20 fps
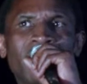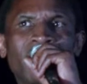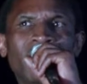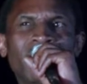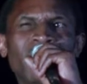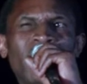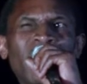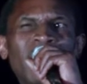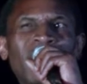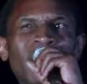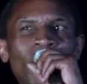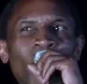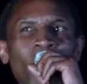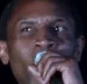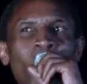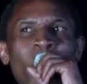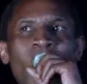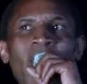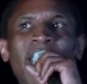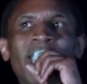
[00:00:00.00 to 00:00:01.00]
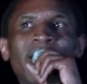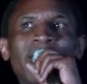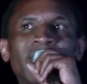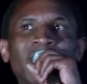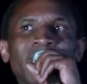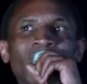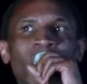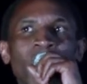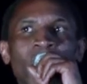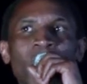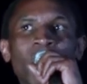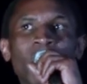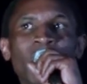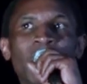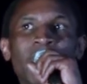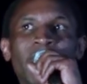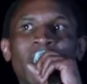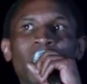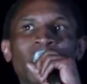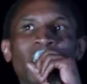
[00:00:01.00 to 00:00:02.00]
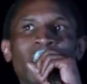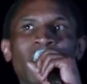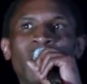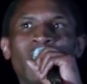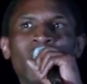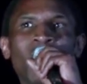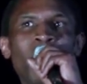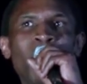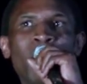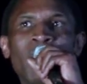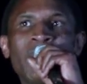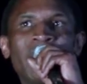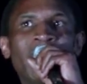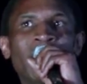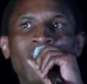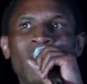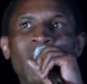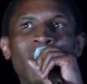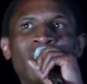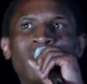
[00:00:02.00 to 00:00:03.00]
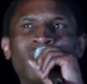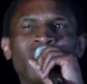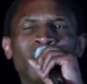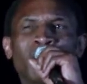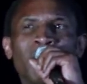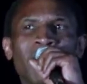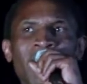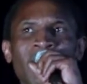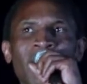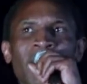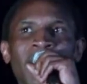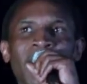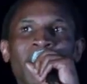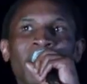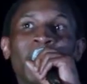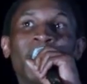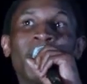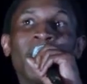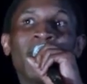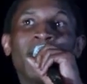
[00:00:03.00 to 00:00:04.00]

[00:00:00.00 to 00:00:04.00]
It was always quiet and cool here with nobody around to bother him.